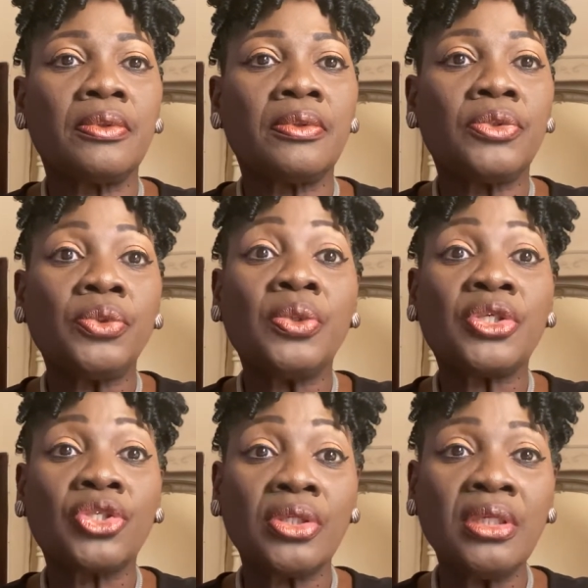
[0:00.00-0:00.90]
to
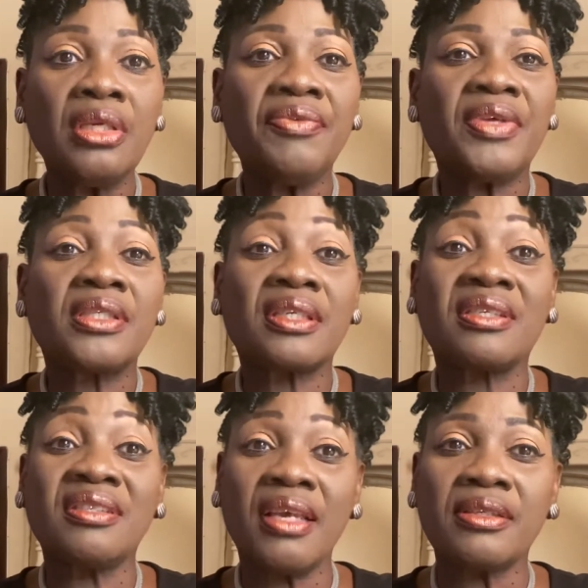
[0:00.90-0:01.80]
achieve the
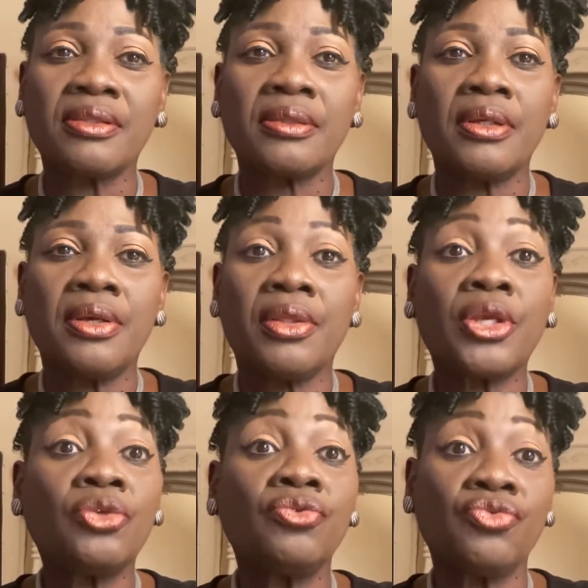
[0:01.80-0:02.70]
success
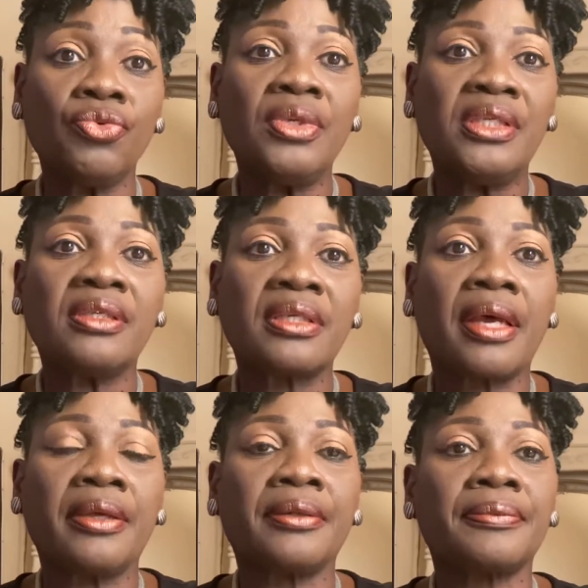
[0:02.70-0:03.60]
that you truly desire,